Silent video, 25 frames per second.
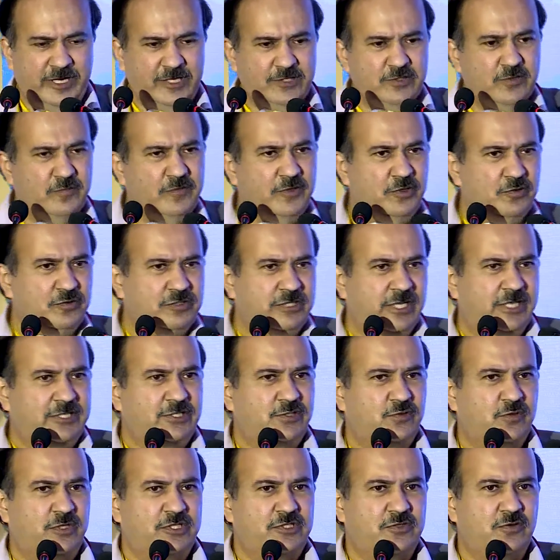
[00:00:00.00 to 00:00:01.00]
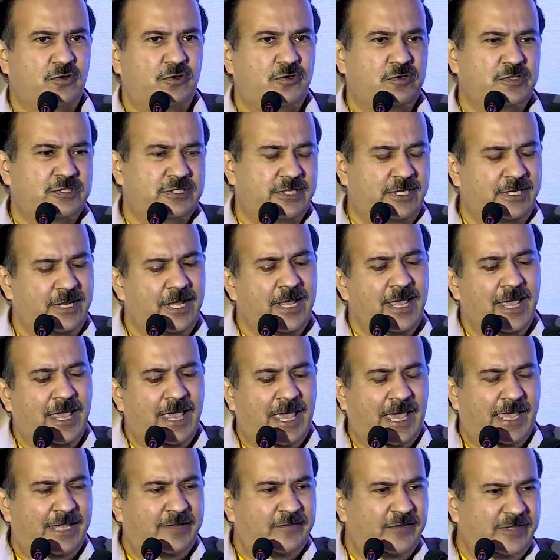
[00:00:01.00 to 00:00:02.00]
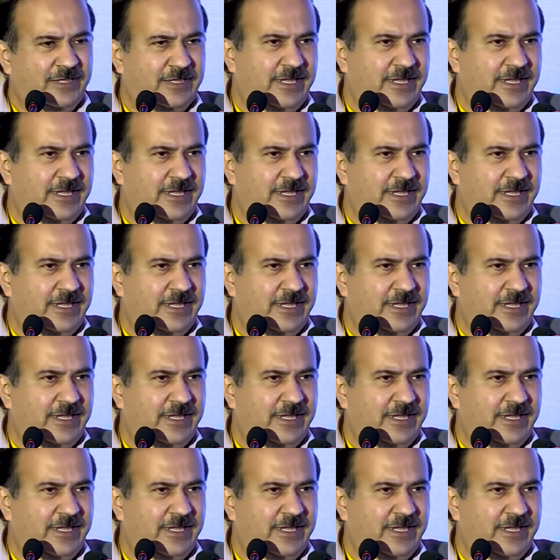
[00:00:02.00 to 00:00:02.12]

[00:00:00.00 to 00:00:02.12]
So we use HUS solution, and with